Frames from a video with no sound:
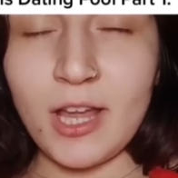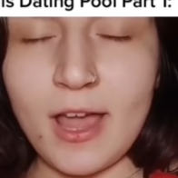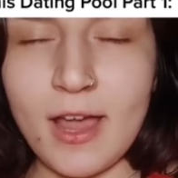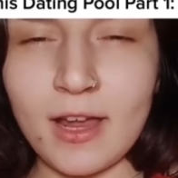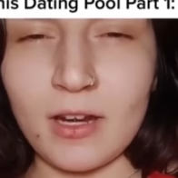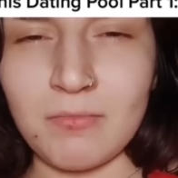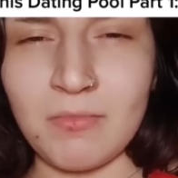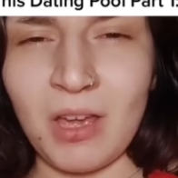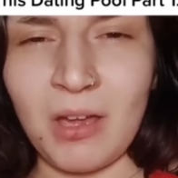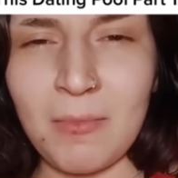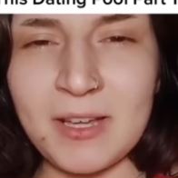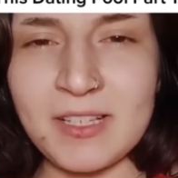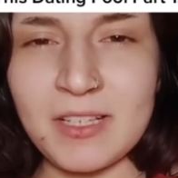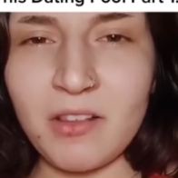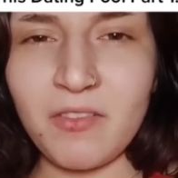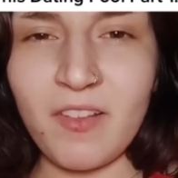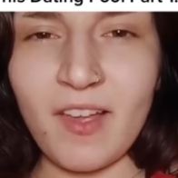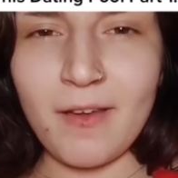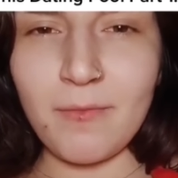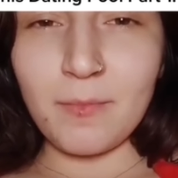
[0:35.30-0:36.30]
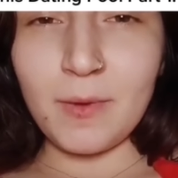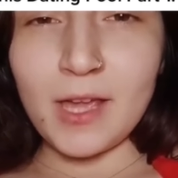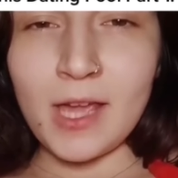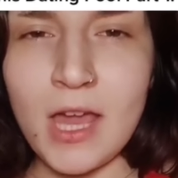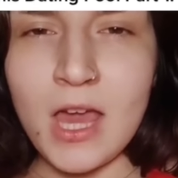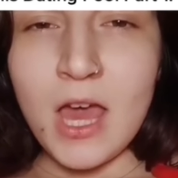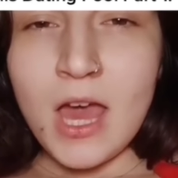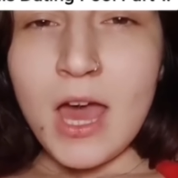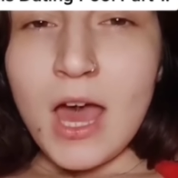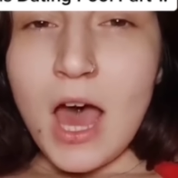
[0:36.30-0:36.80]
I can make myself
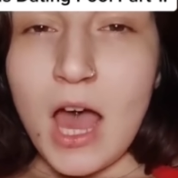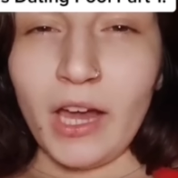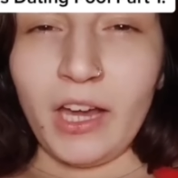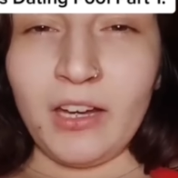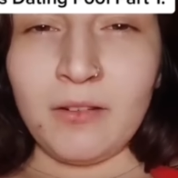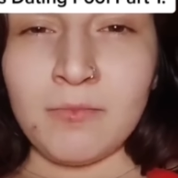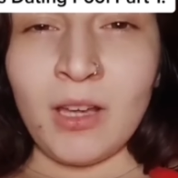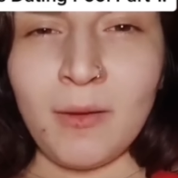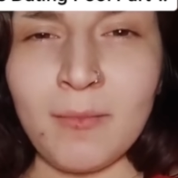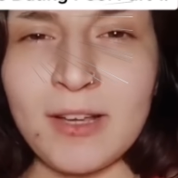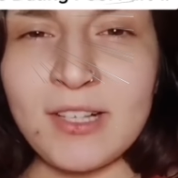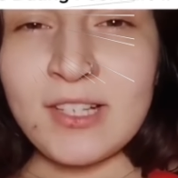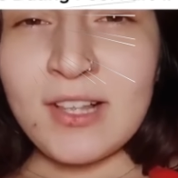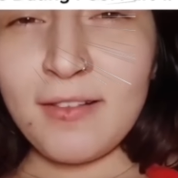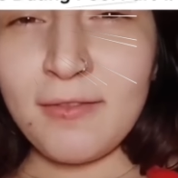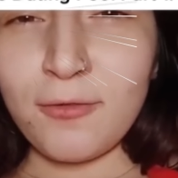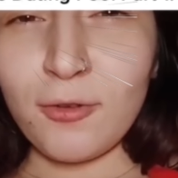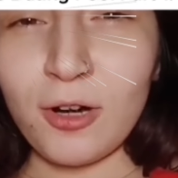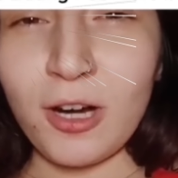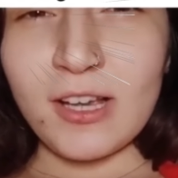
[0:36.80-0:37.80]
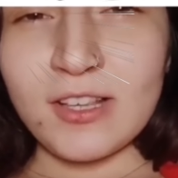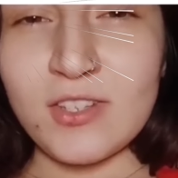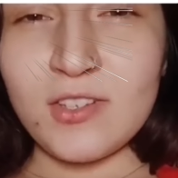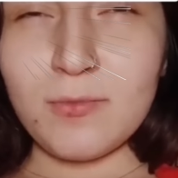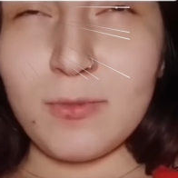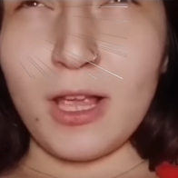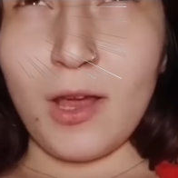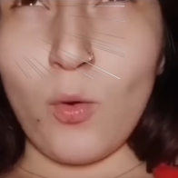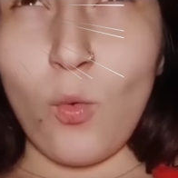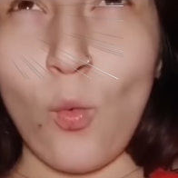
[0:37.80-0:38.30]
happy, I can make myself work, as am like,